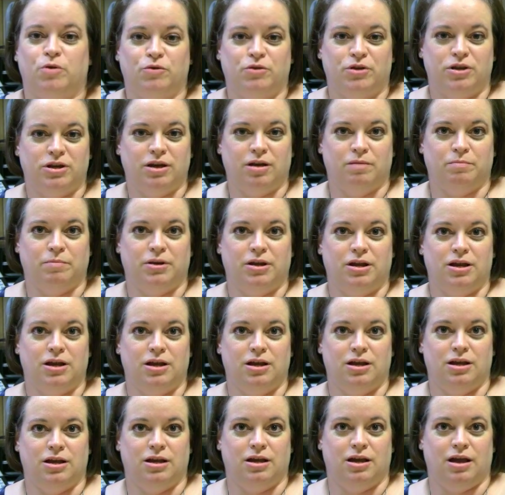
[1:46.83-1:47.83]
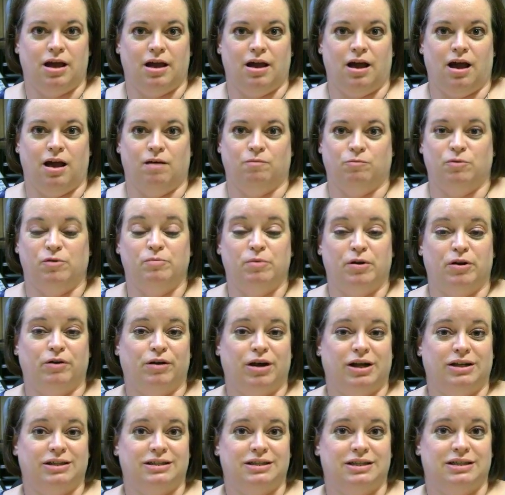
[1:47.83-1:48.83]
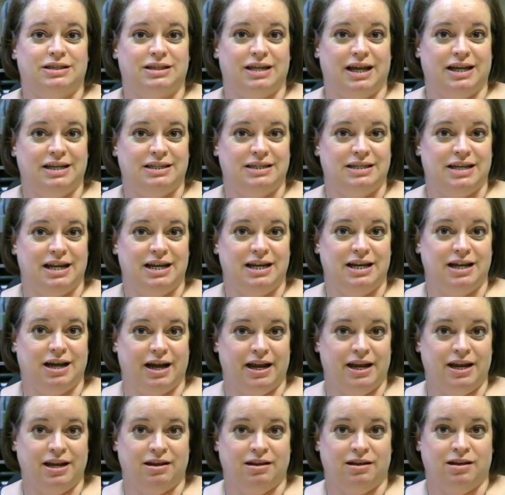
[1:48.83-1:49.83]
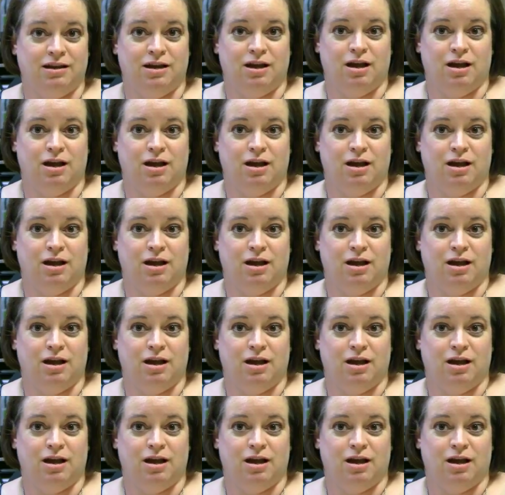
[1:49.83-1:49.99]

BoDean Company, we've been around since 1989.